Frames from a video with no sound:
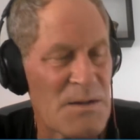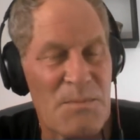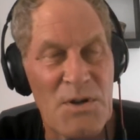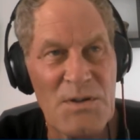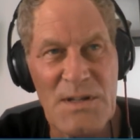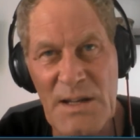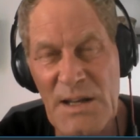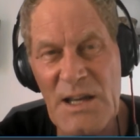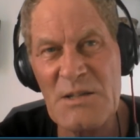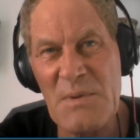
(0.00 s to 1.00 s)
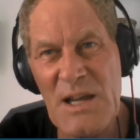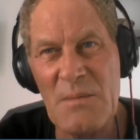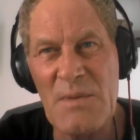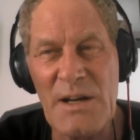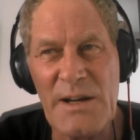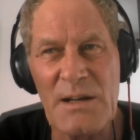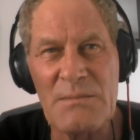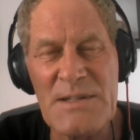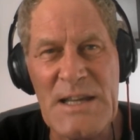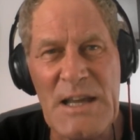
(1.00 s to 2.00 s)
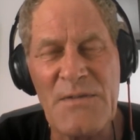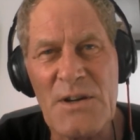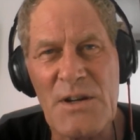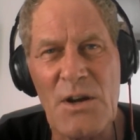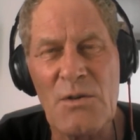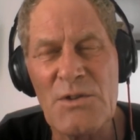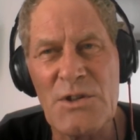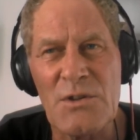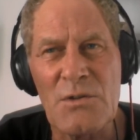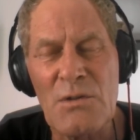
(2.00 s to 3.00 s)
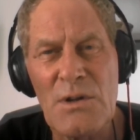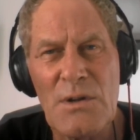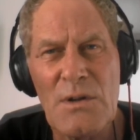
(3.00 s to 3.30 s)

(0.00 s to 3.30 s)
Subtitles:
supposedly it's becoming a little safer to go to.